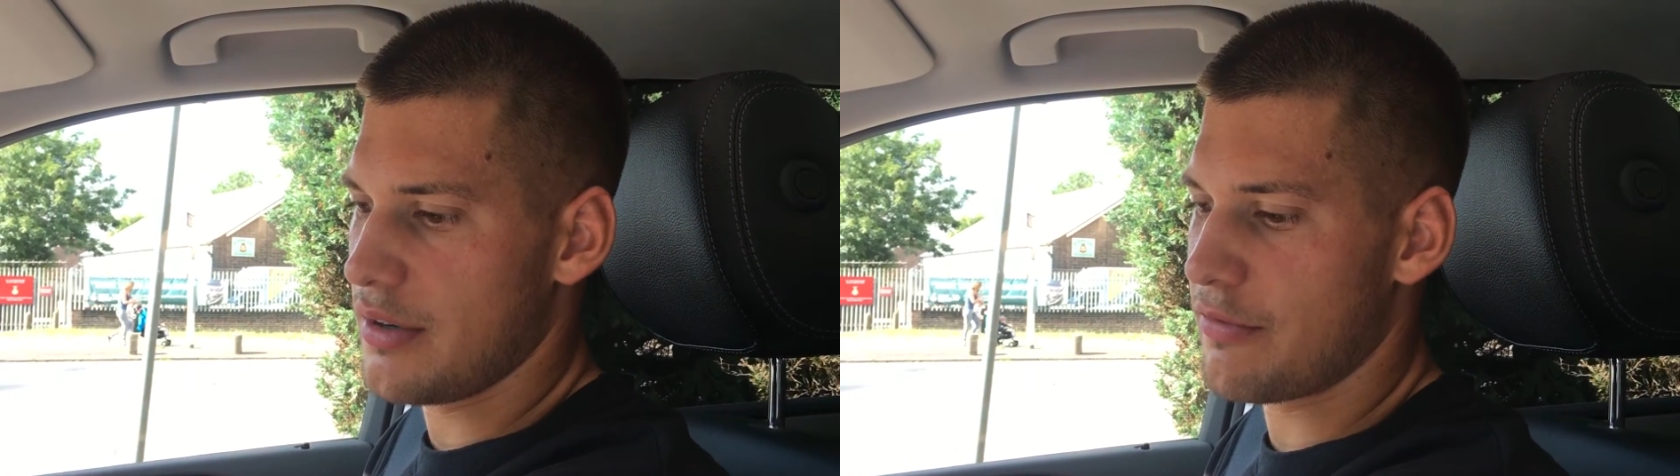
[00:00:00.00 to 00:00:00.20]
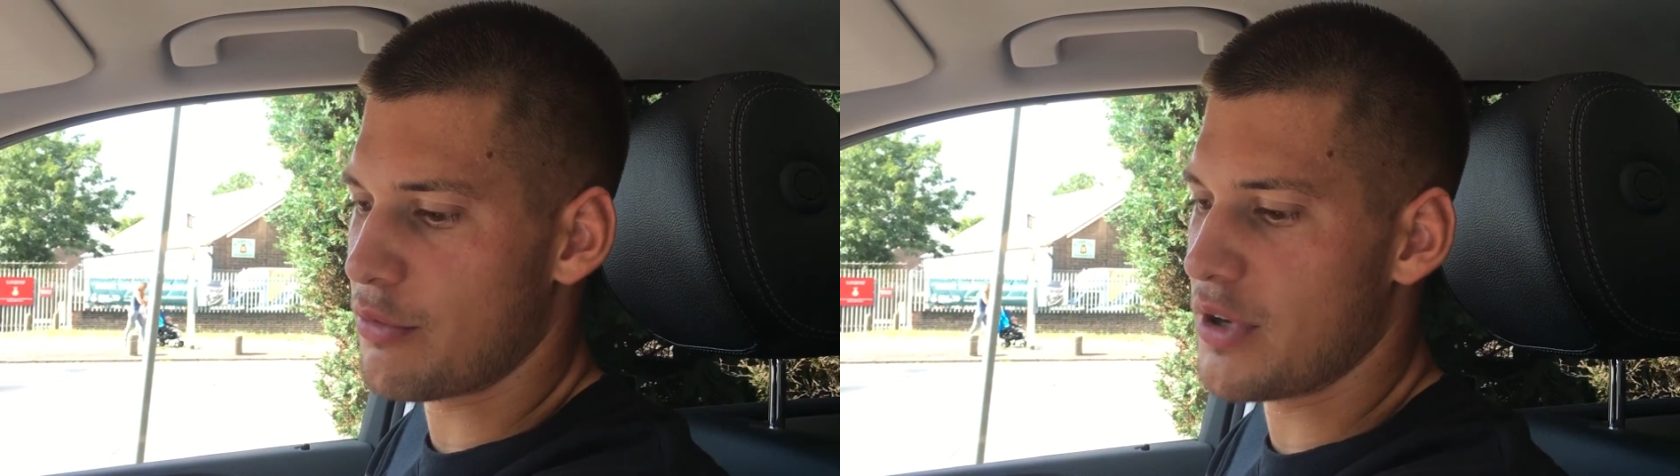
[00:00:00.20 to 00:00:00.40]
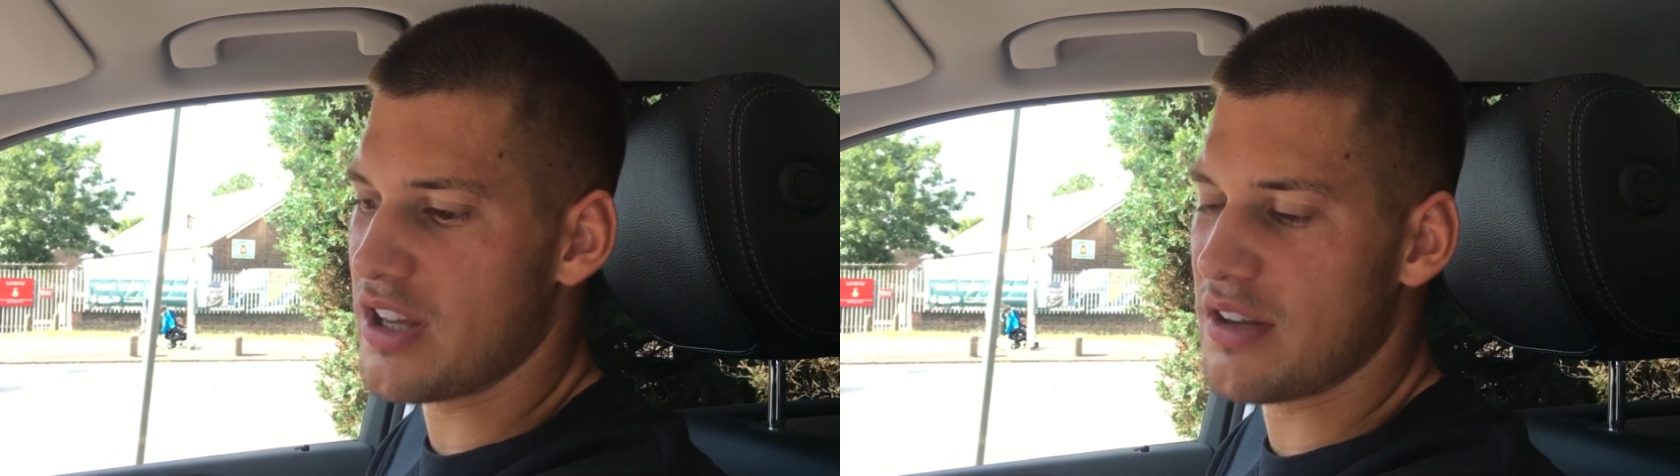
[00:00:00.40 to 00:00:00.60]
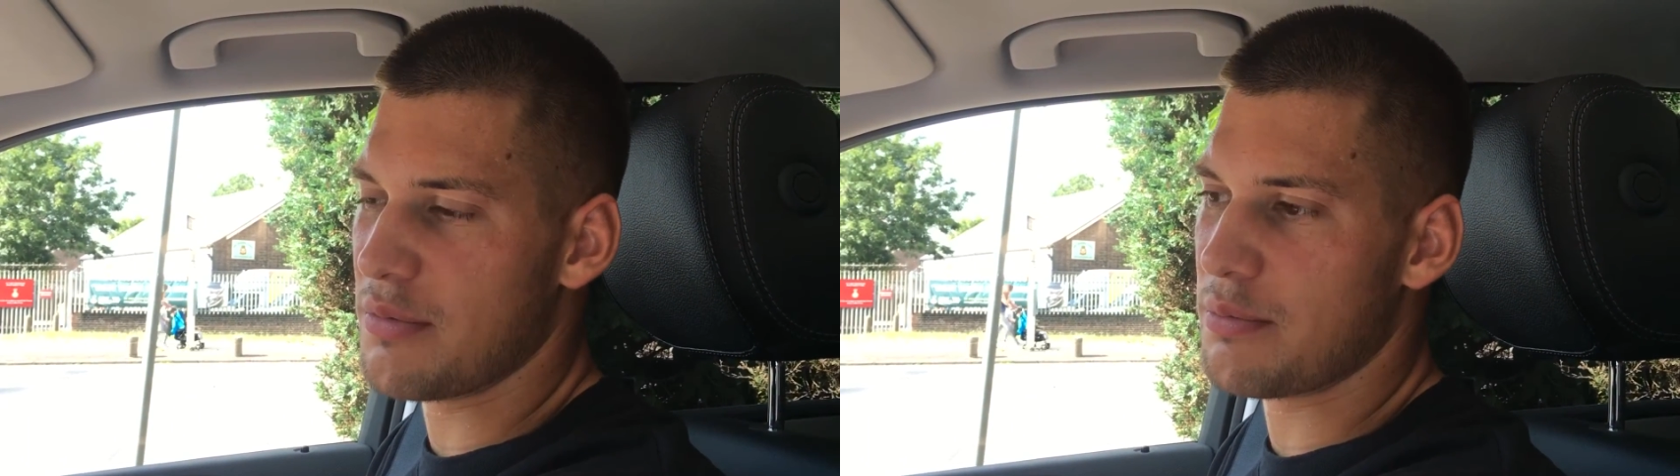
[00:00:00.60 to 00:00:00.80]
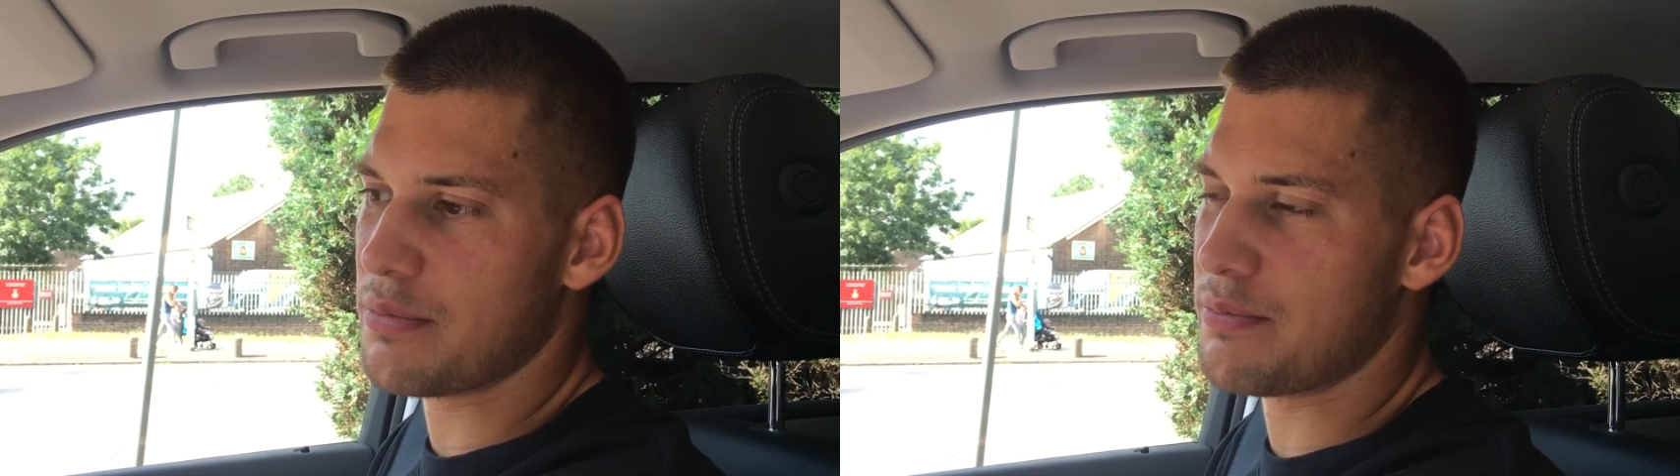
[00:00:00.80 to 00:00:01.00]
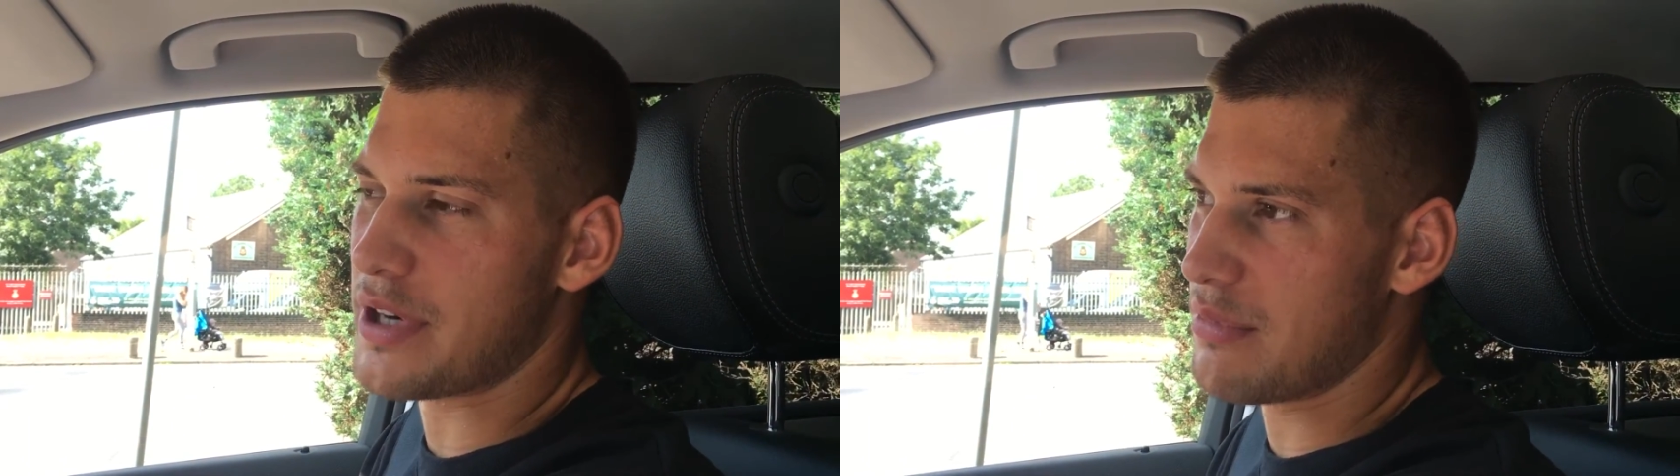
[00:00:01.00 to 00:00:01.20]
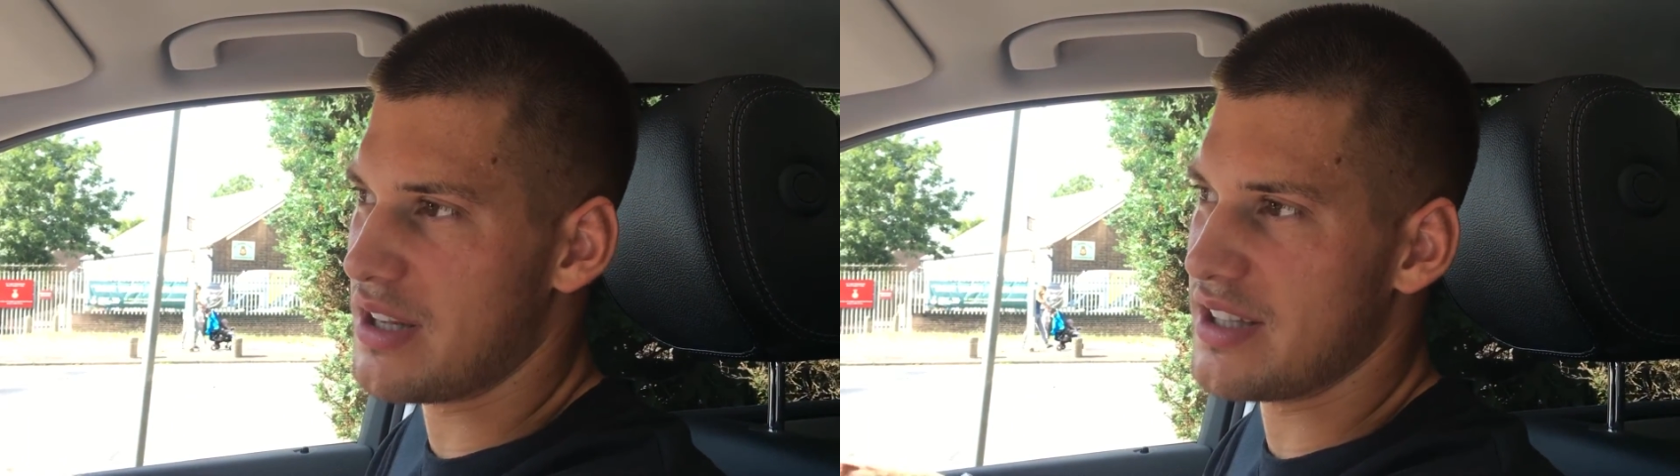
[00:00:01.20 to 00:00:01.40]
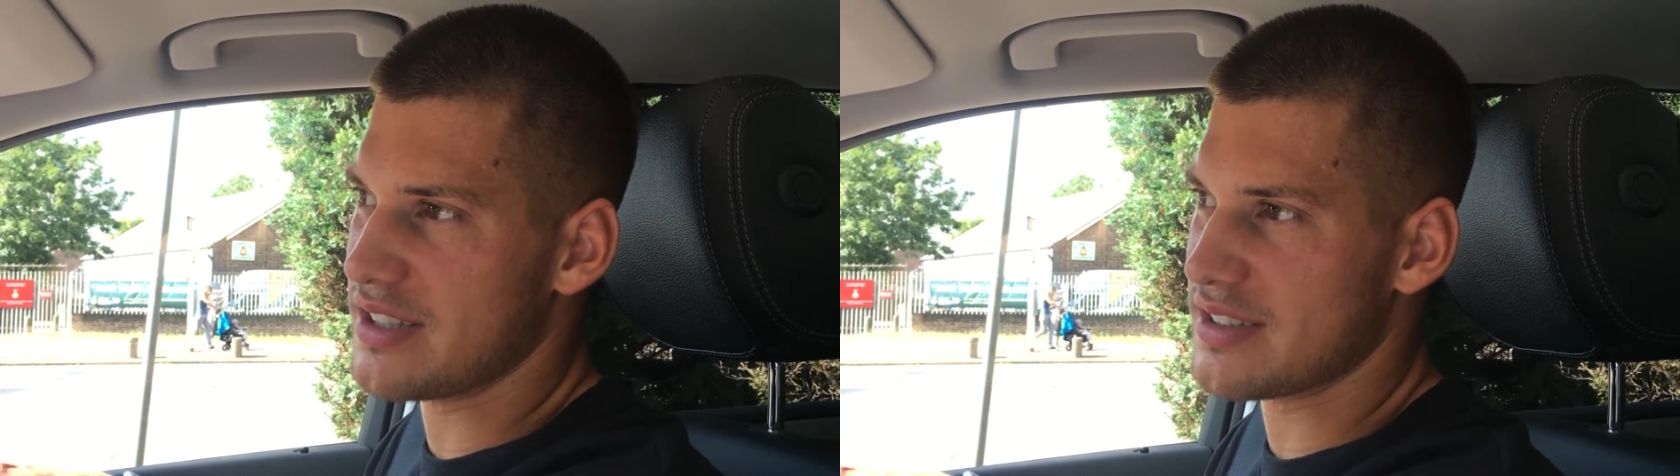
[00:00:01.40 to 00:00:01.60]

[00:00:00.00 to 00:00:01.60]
For me, Premier League